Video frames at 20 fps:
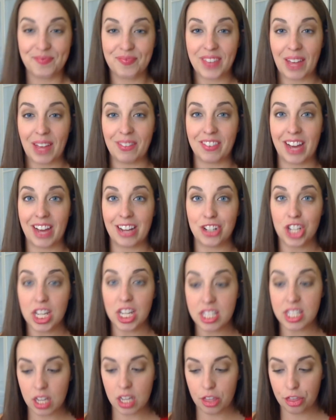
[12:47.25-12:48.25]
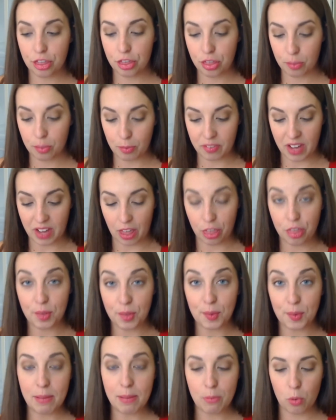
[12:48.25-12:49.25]
And we've got
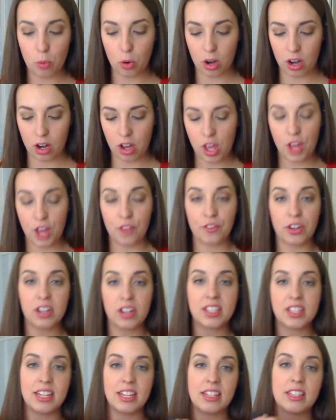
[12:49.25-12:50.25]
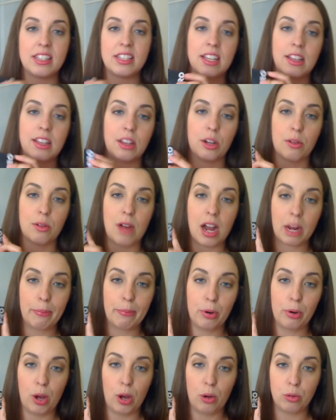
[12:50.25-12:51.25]
3 more. First is the Lorac
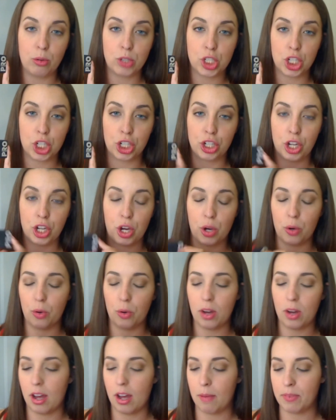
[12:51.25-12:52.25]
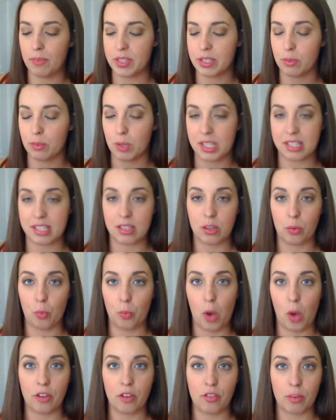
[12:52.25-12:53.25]
Pro To Go. This was the
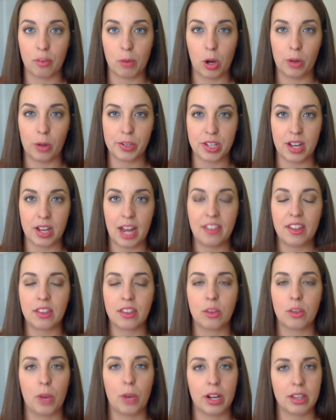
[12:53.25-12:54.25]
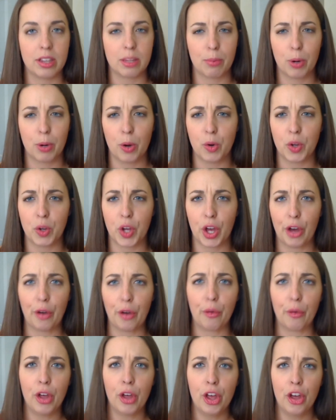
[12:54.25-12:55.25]
one from Ulta. I think the Pro To
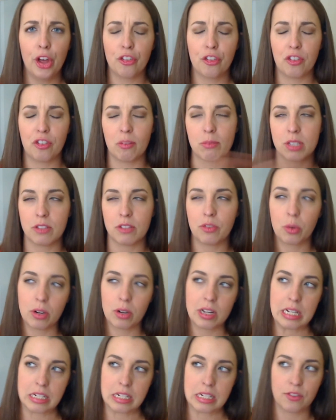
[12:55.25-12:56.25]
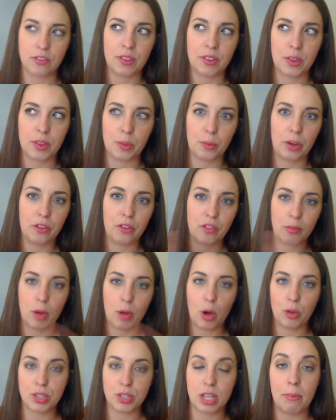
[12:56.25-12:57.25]
Go from Sephora is different than the one from
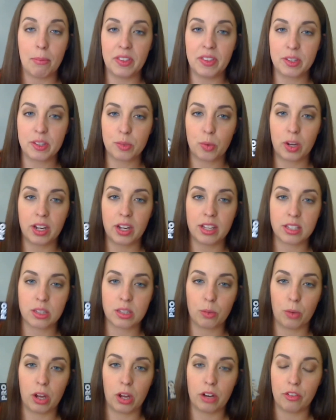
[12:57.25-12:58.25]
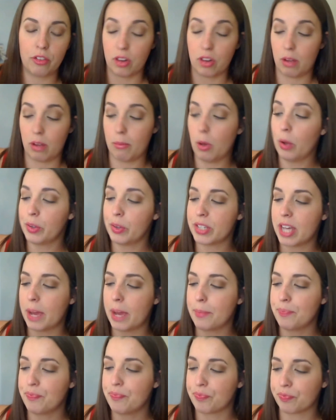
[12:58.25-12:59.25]
Ulta, but this one is the one from
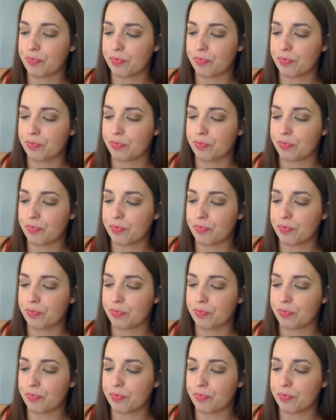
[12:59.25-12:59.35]
Ulta.